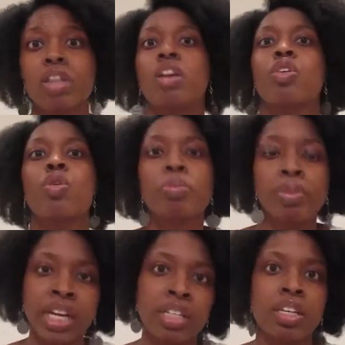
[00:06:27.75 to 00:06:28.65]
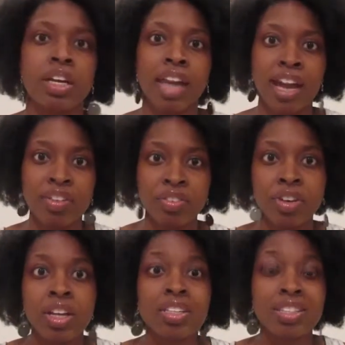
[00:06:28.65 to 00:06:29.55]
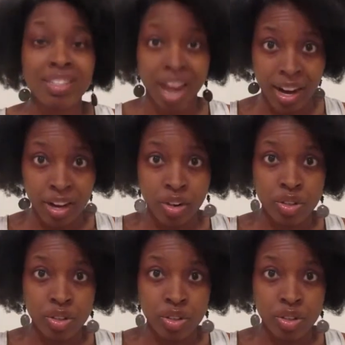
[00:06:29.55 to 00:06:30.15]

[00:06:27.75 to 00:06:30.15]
incorporate into your life style.